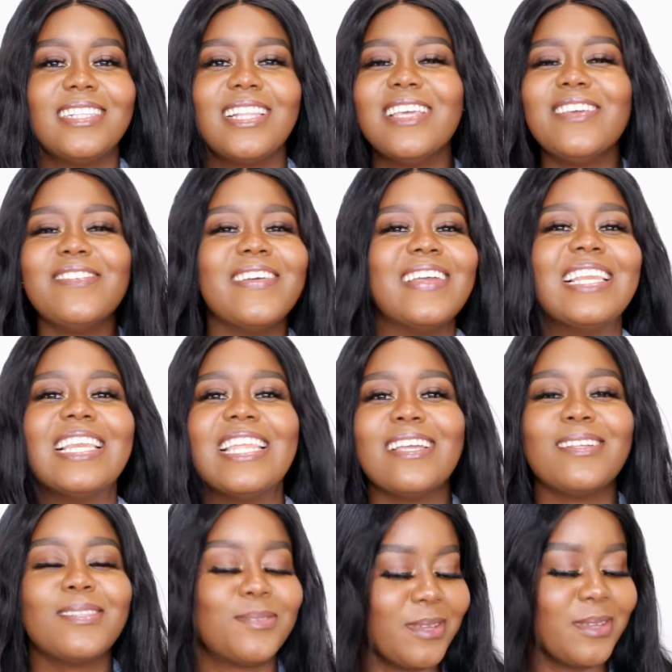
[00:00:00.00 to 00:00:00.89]
leave a
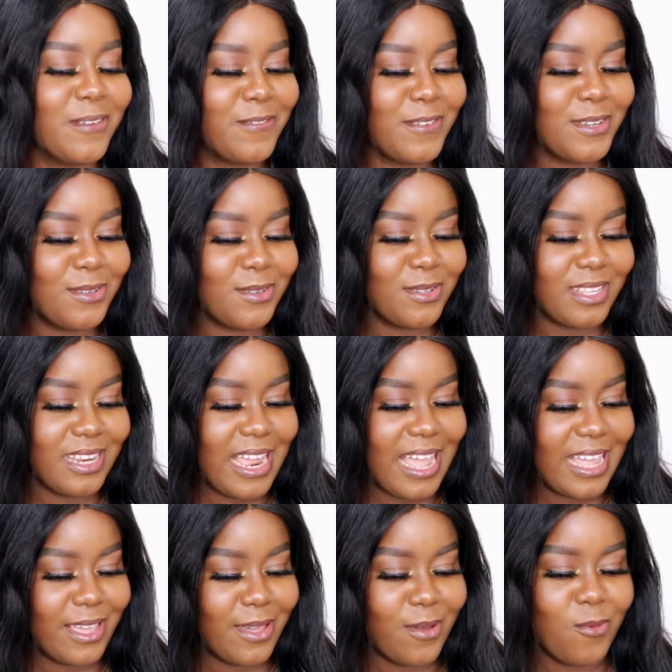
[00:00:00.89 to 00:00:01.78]
link to a video that
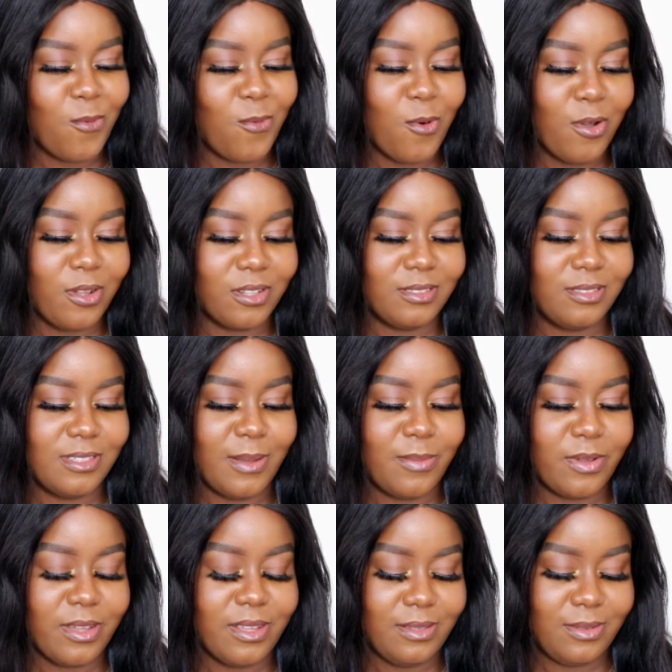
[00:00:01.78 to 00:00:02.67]
I can watch.
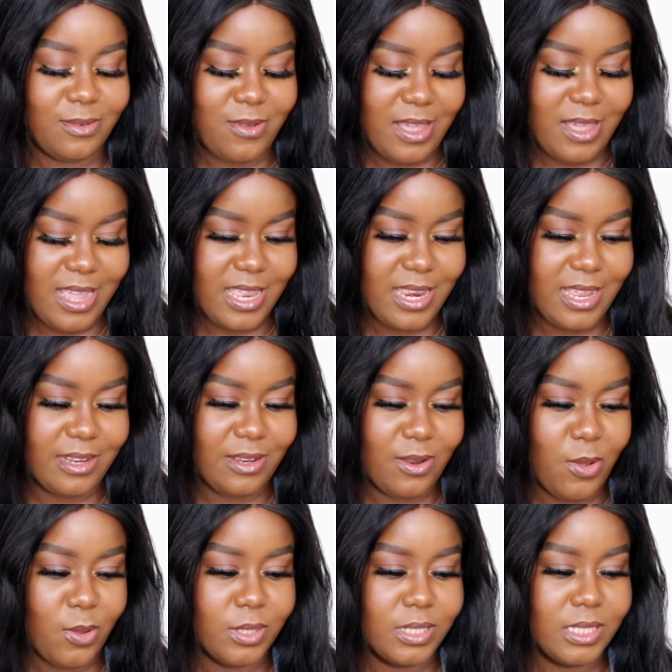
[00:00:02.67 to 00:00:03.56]
So I'm going to go ahead
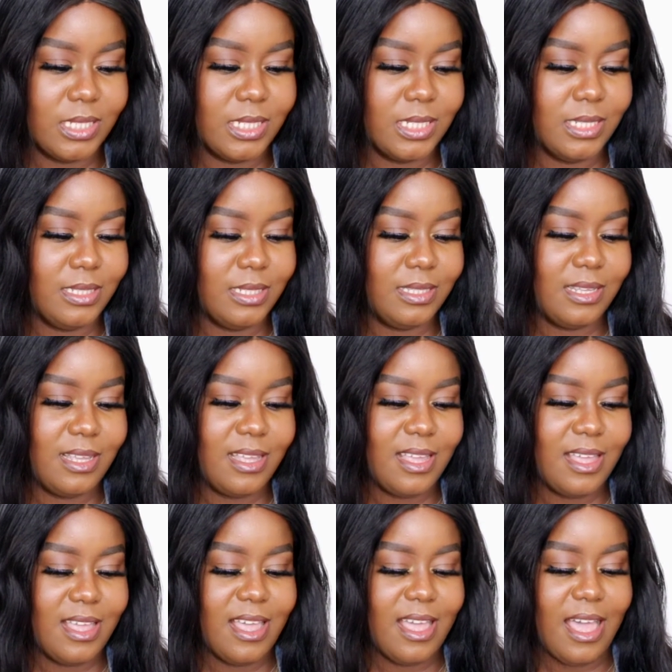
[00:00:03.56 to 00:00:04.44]
and on this.
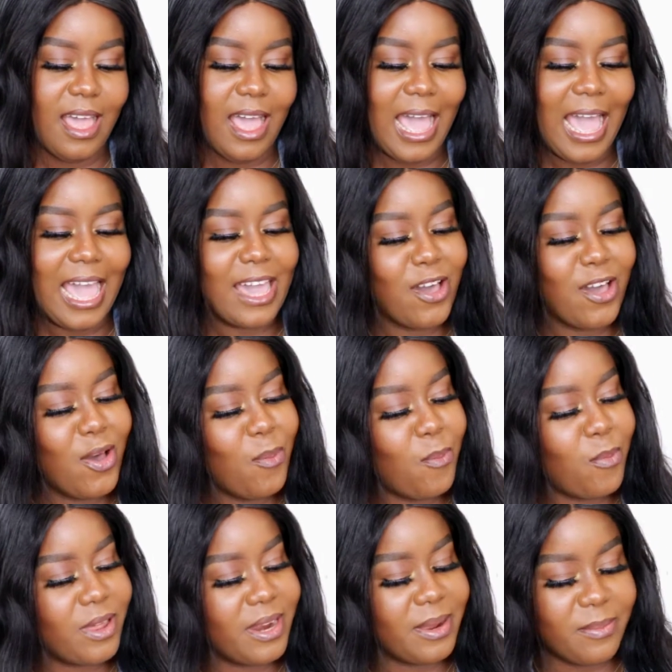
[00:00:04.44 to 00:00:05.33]
I
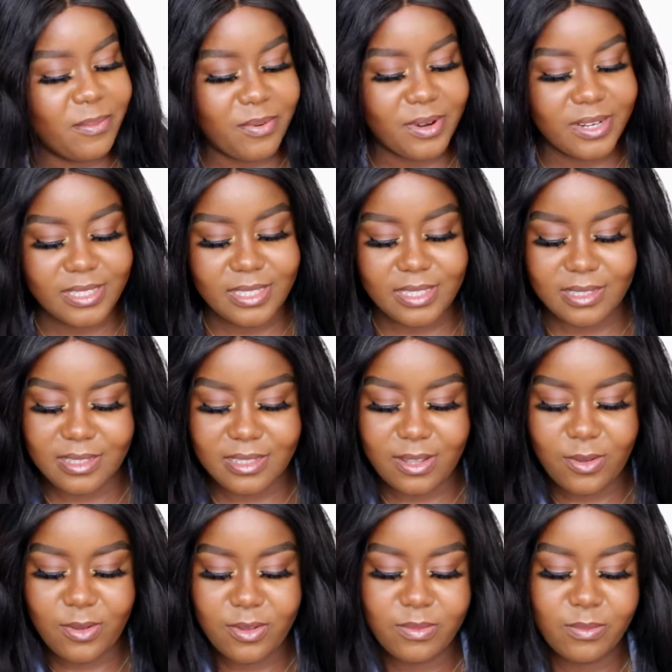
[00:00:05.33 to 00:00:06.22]
hope what I'm pressing is
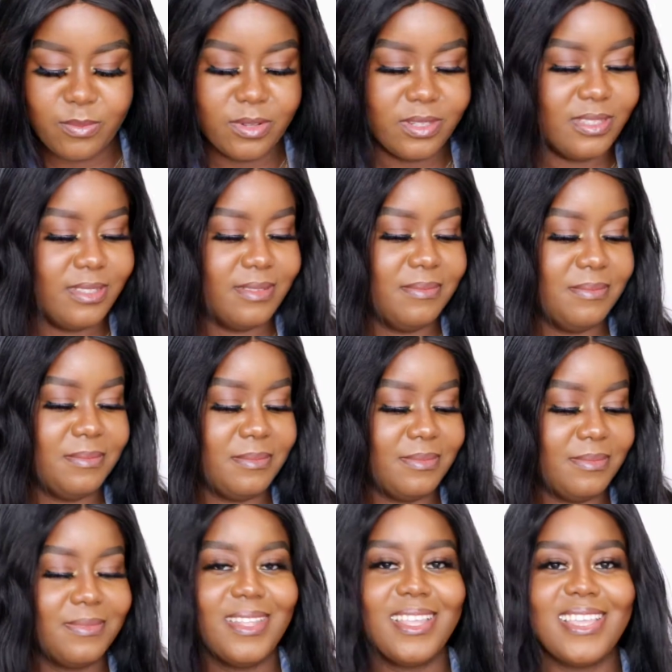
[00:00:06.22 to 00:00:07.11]
the on button.
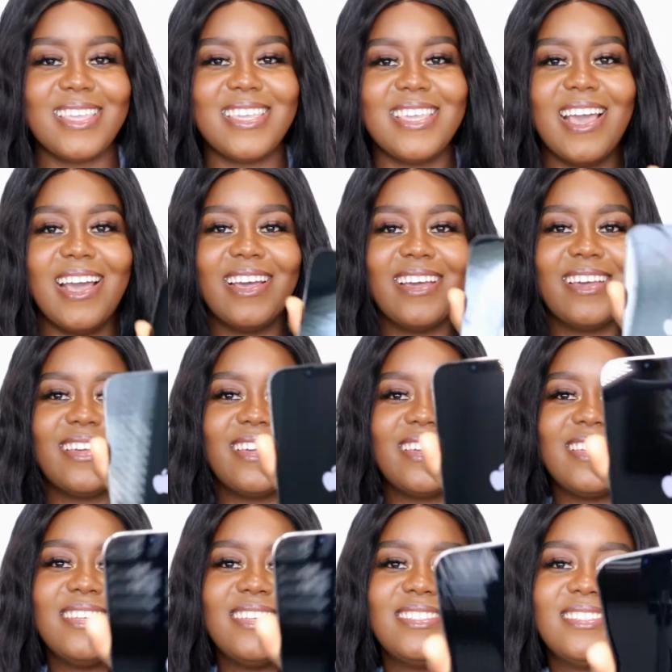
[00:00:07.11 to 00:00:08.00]
Yeah,
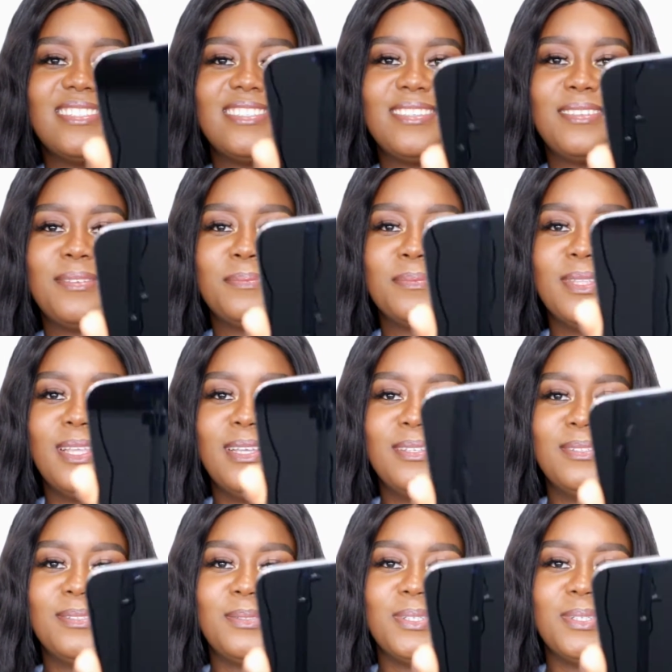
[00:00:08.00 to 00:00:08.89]
it is.
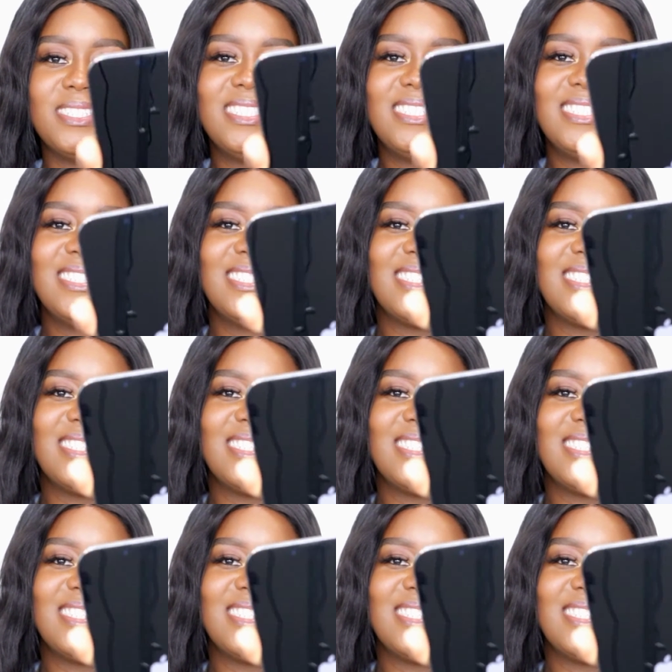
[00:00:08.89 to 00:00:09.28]
So this